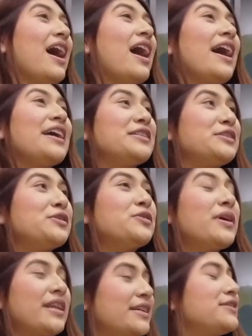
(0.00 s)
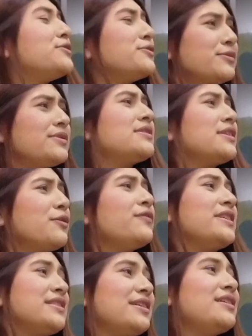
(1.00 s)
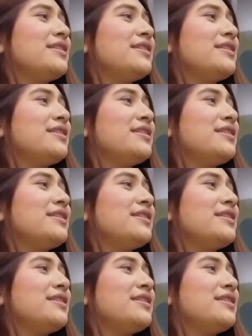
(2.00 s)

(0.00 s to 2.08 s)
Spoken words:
I do, and I do still visit.